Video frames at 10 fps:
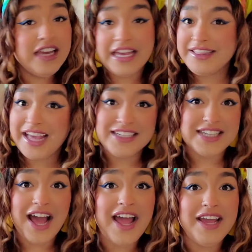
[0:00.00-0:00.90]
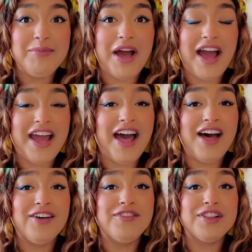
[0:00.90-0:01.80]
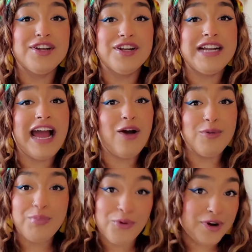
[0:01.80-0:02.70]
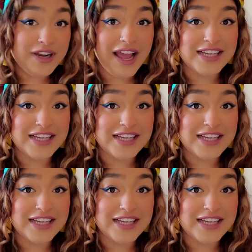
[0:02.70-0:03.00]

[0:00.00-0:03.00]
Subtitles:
in that time I have learned how important